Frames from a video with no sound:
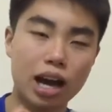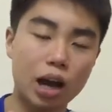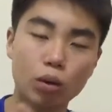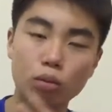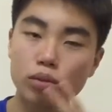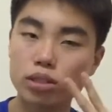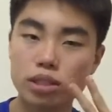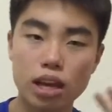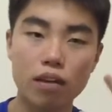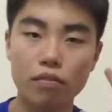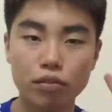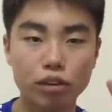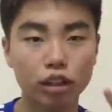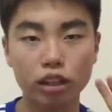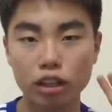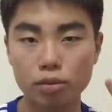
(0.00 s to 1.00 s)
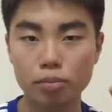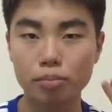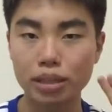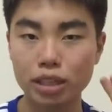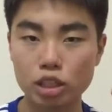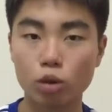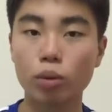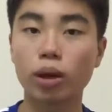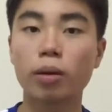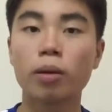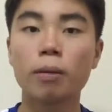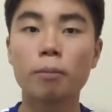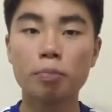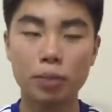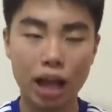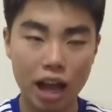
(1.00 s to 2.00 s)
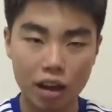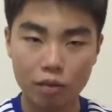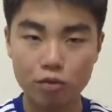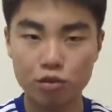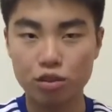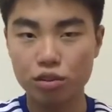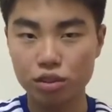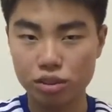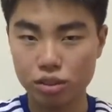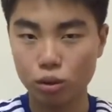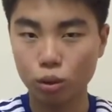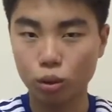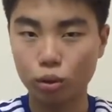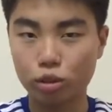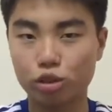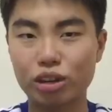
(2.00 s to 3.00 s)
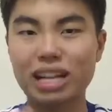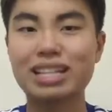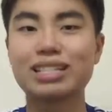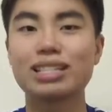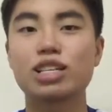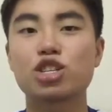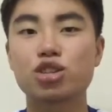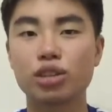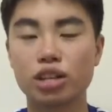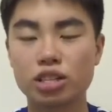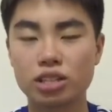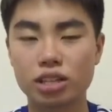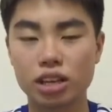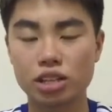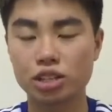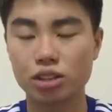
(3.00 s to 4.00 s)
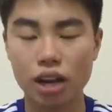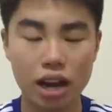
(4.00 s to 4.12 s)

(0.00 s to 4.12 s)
I will definitely be doing after this whole transitioning stage.